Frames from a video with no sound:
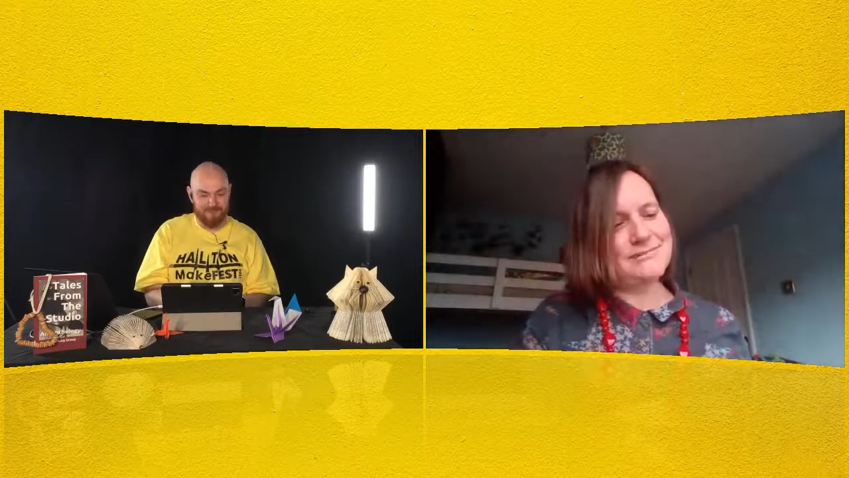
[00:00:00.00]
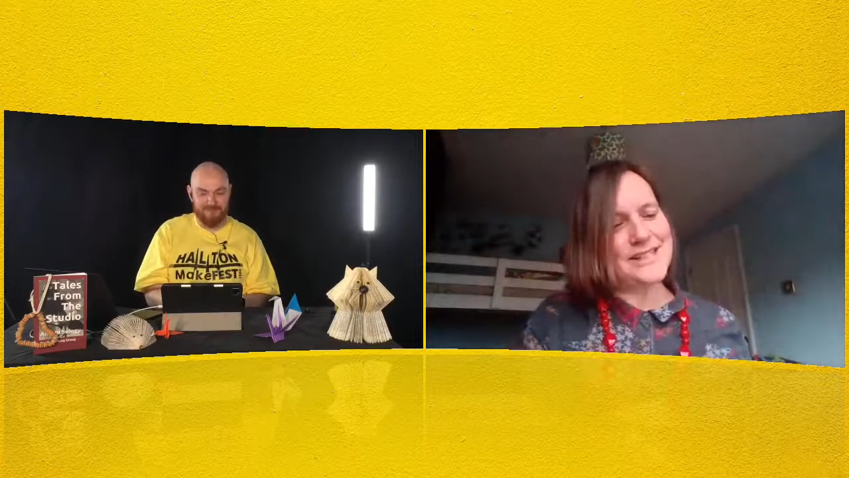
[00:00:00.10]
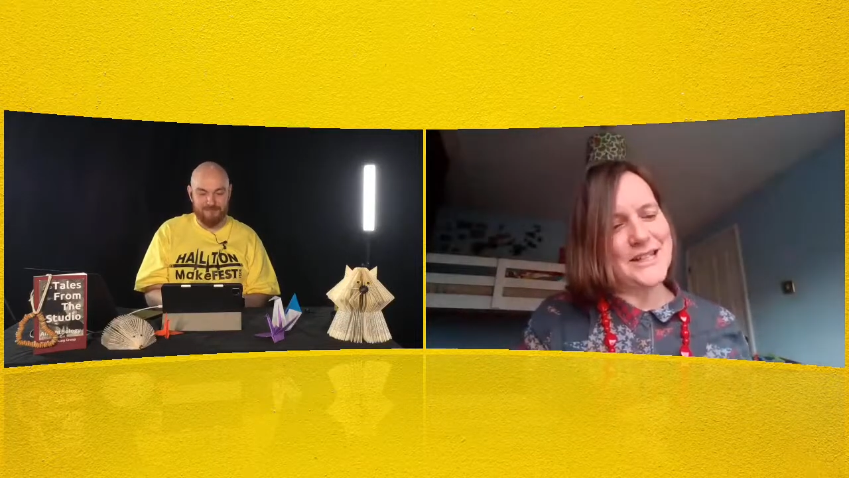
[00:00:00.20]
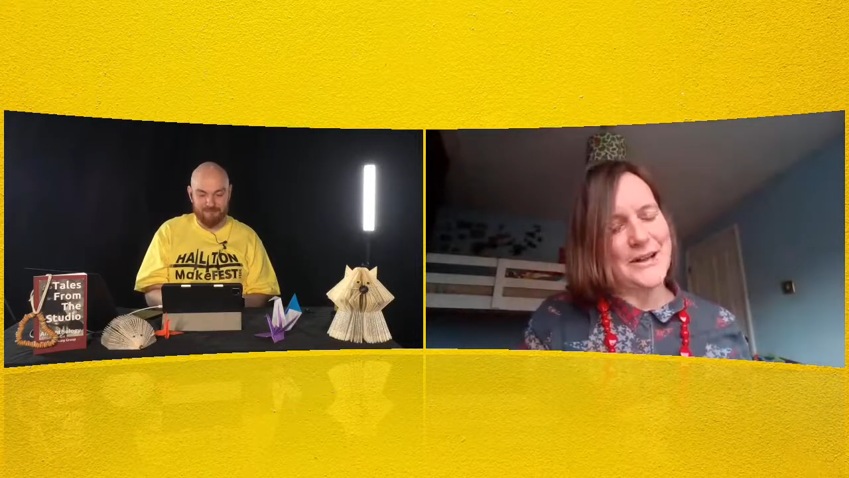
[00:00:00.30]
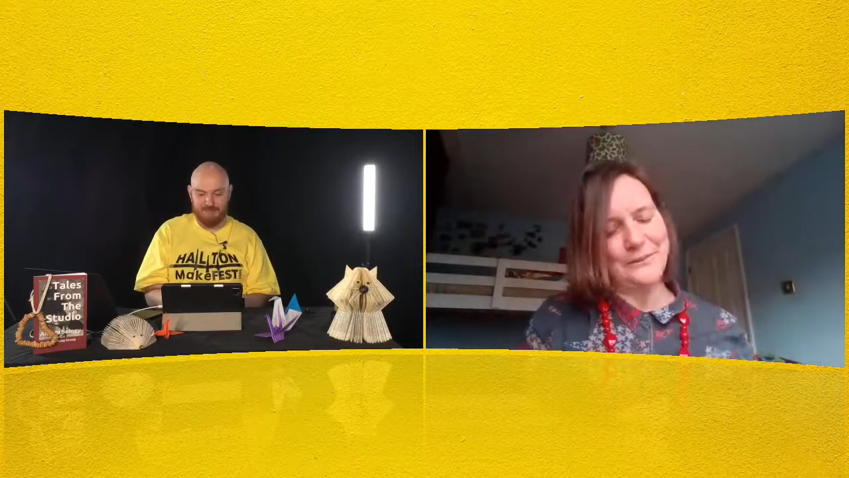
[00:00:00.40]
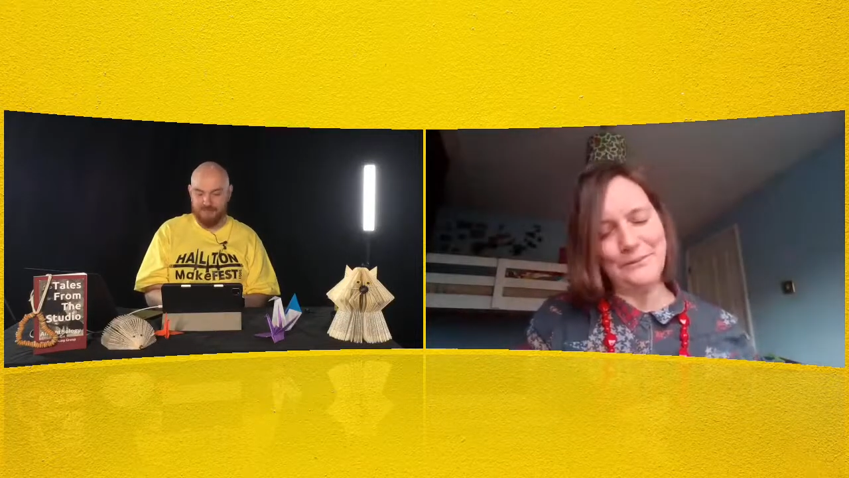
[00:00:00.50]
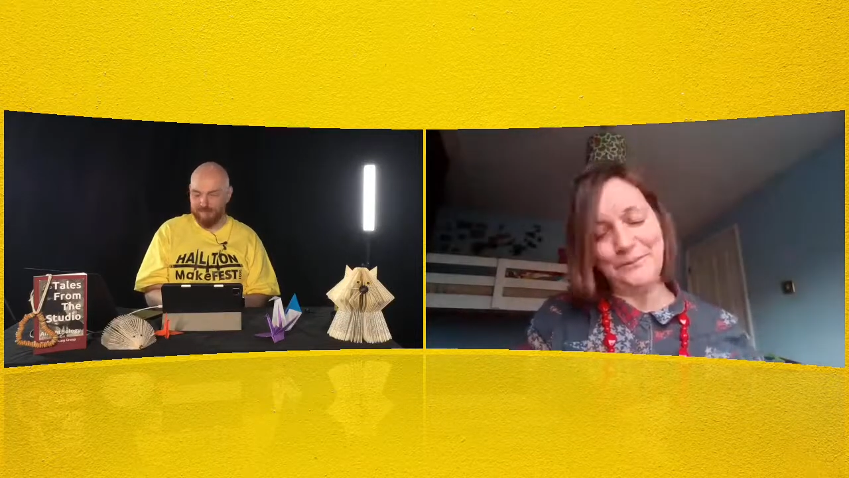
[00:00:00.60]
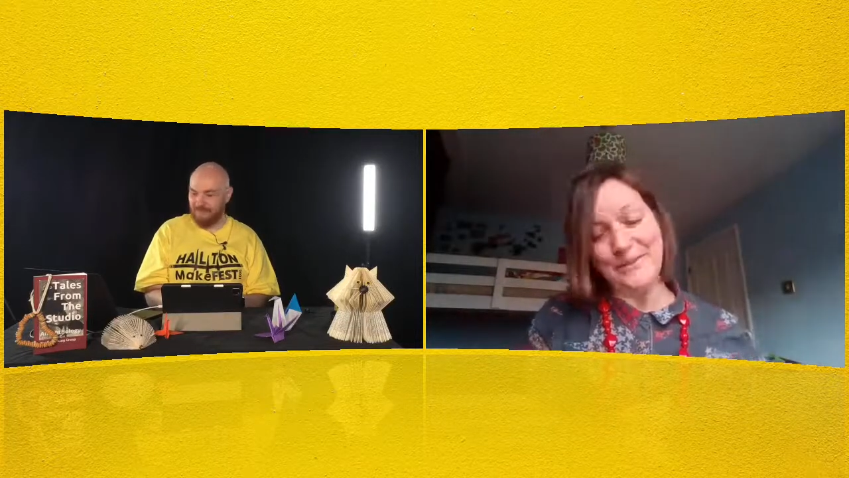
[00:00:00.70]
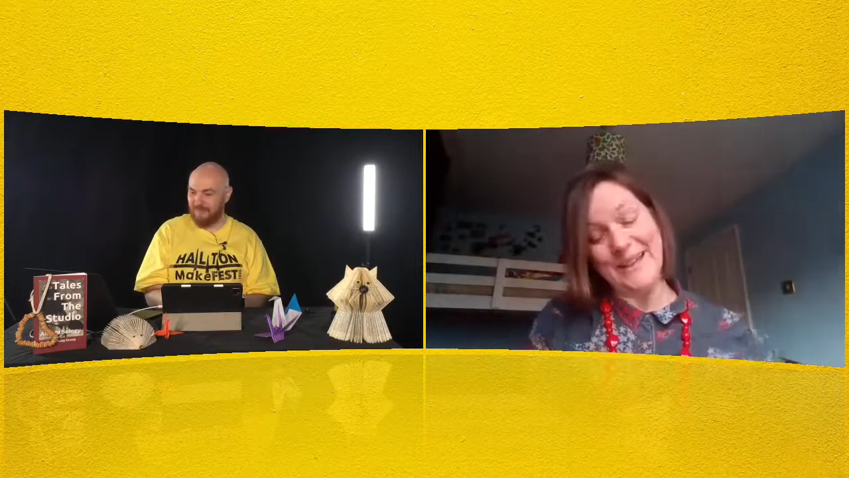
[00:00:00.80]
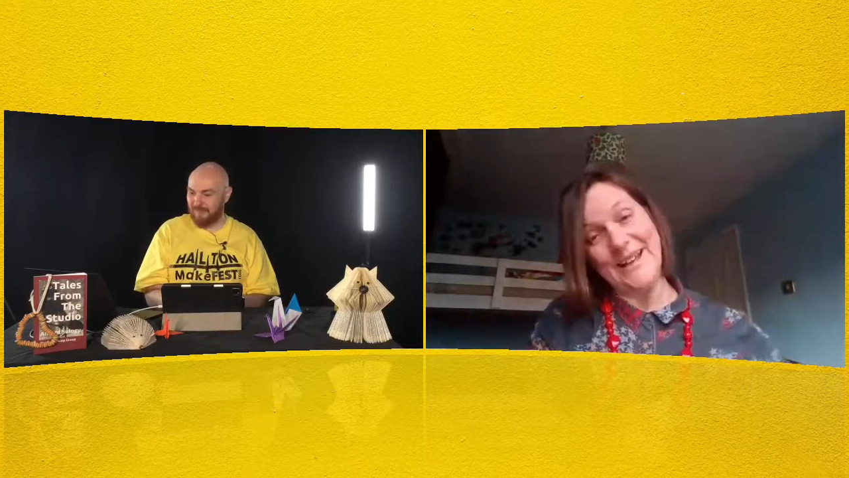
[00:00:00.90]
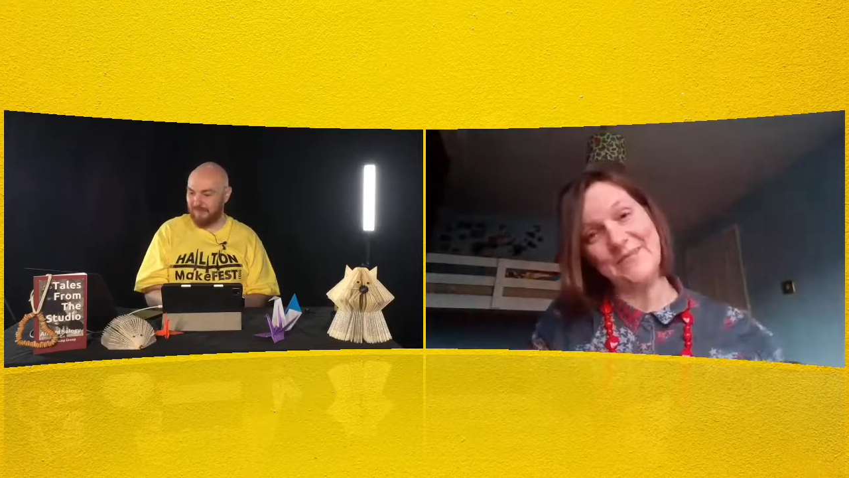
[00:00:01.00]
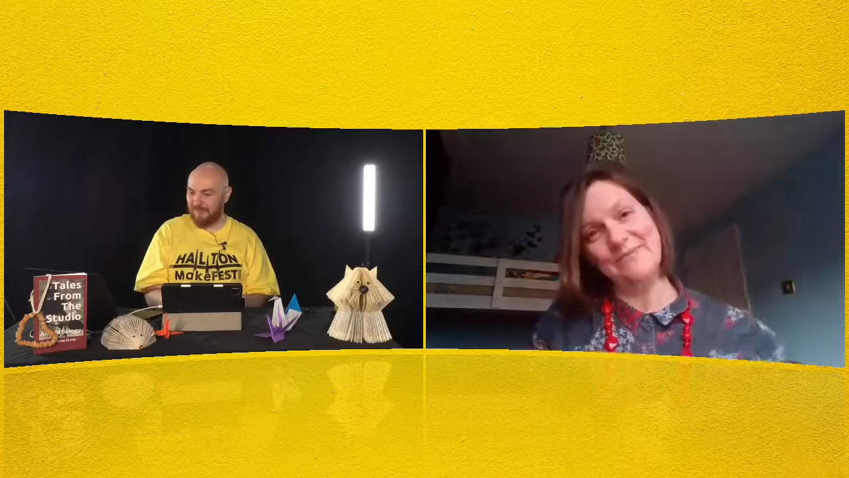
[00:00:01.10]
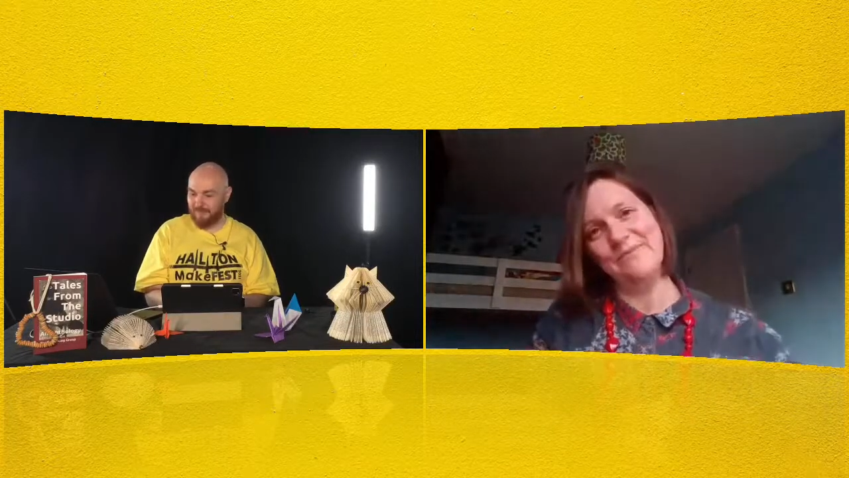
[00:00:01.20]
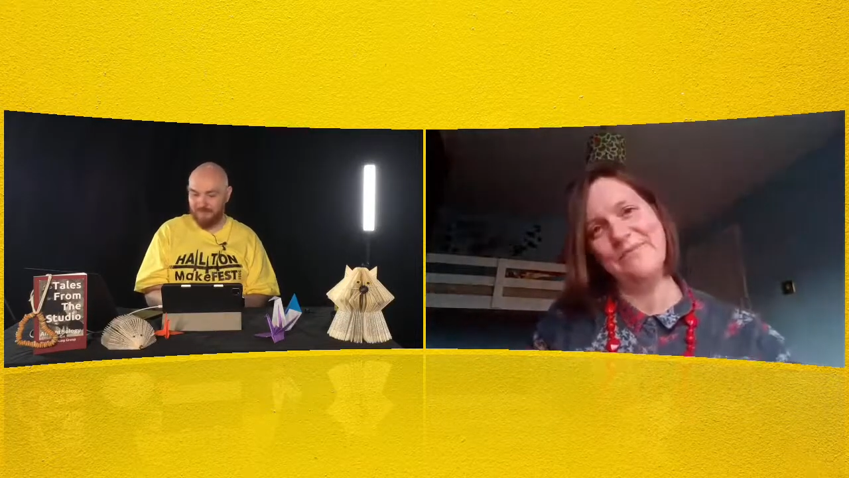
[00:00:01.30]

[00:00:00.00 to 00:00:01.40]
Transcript: So, yeah.